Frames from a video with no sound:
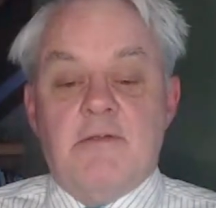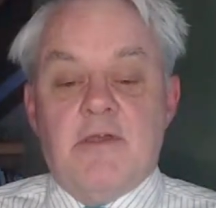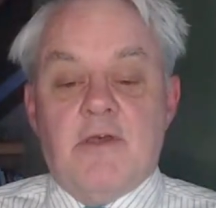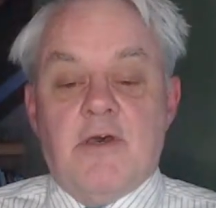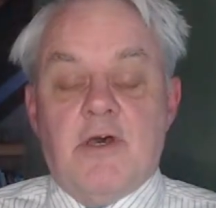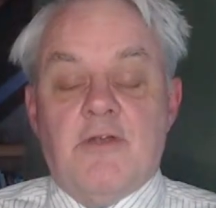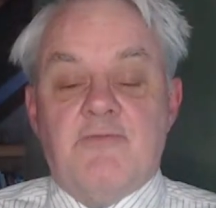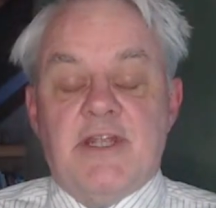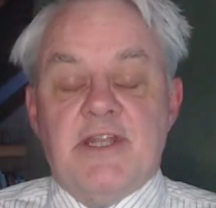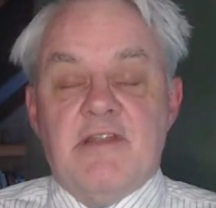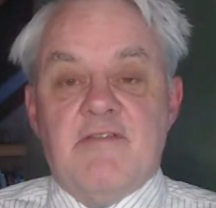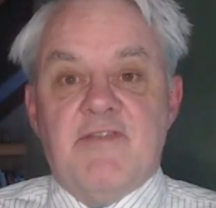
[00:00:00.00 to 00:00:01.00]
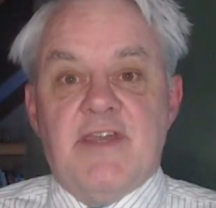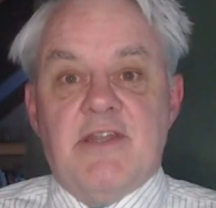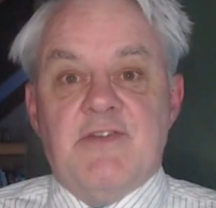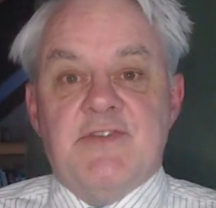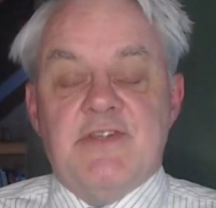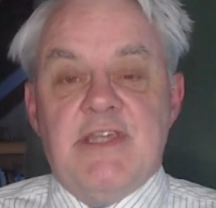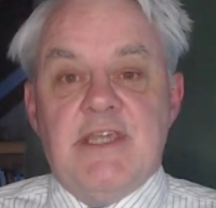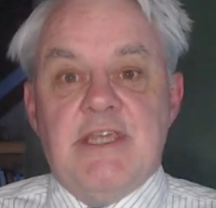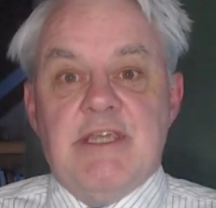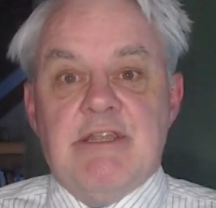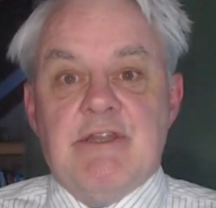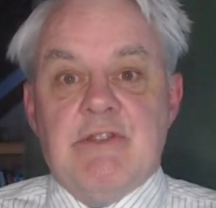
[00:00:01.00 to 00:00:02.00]
are running an event
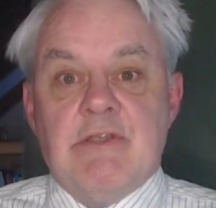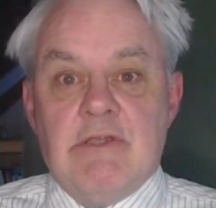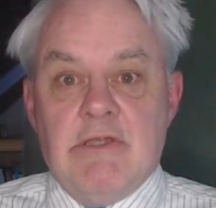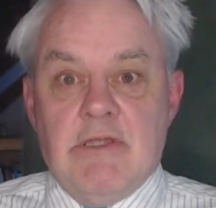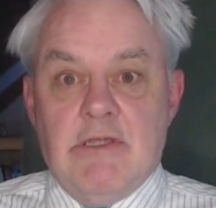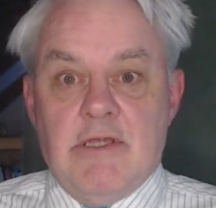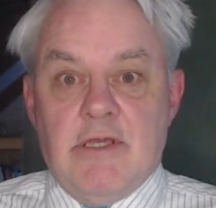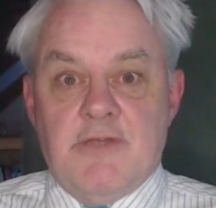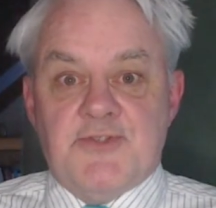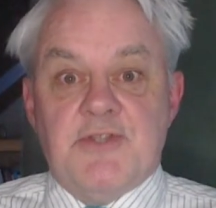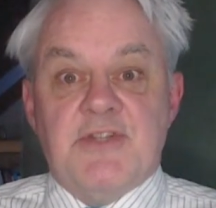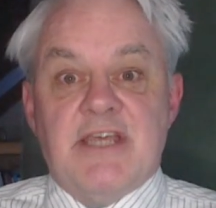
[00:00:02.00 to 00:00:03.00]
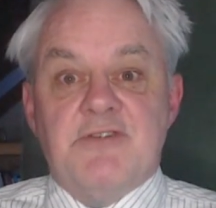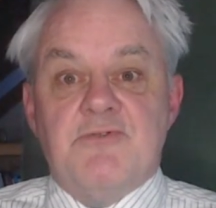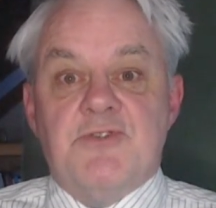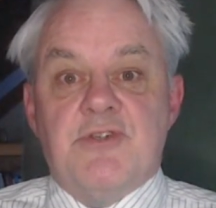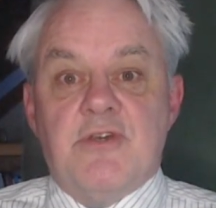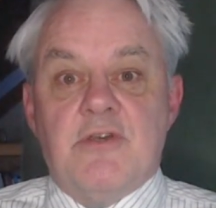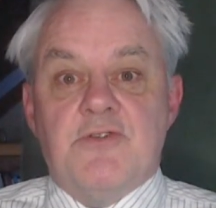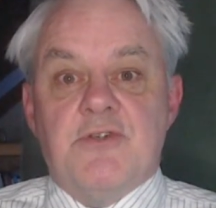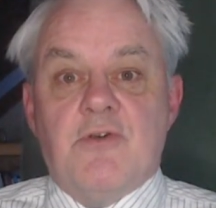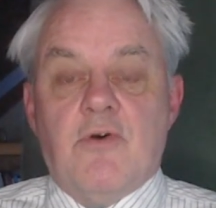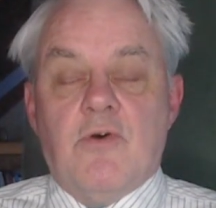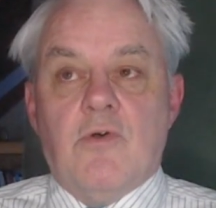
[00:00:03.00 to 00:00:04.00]
in St Andrew's
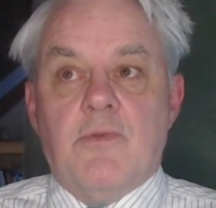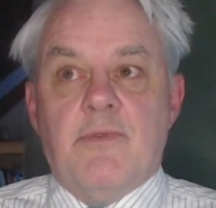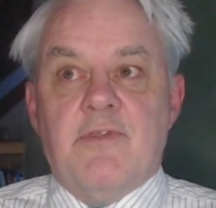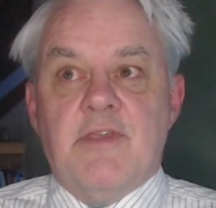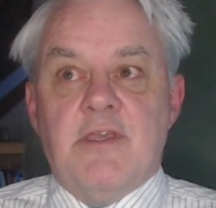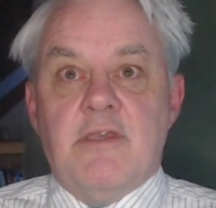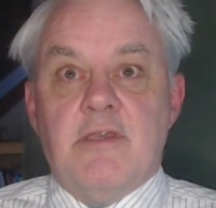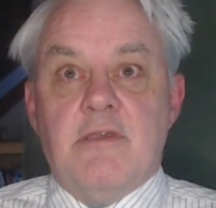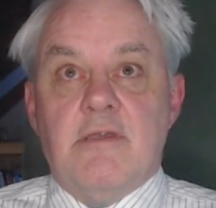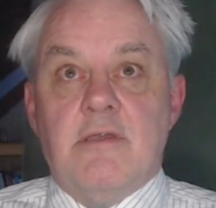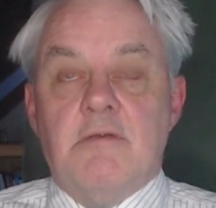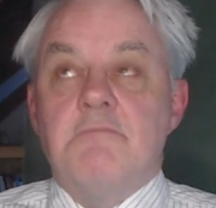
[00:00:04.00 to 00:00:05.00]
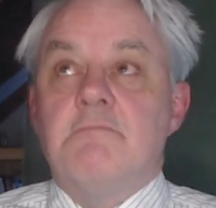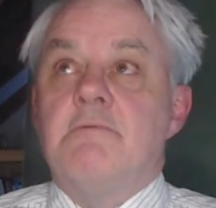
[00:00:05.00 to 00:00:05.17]
Church on the